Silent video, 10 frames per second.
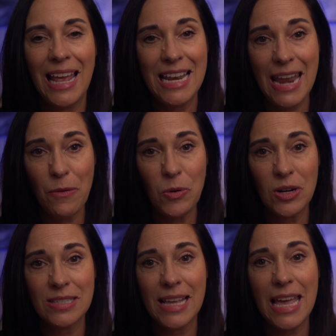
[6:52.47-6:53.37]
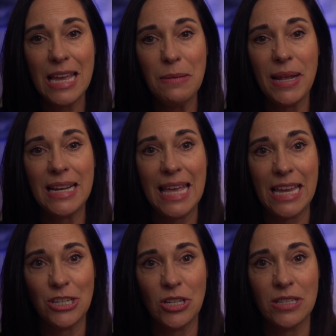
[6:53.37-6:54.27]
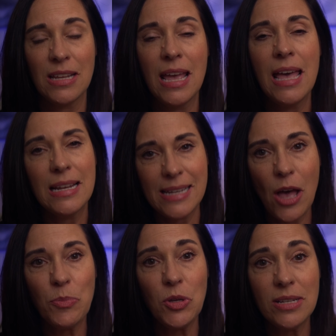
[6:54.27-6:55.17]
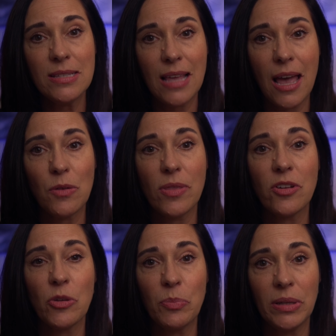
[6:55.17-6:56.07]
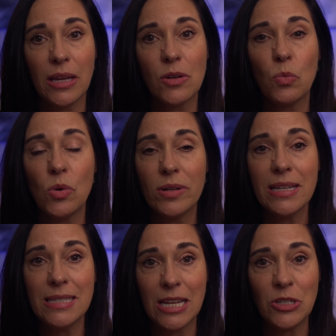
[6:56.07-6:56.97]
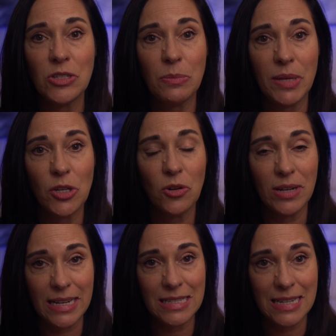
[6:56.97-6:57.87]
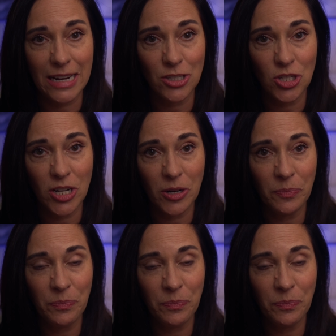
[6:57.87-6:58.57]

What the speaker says: networks, and medications to help you decide whether the plan will continue to meet your needs next year.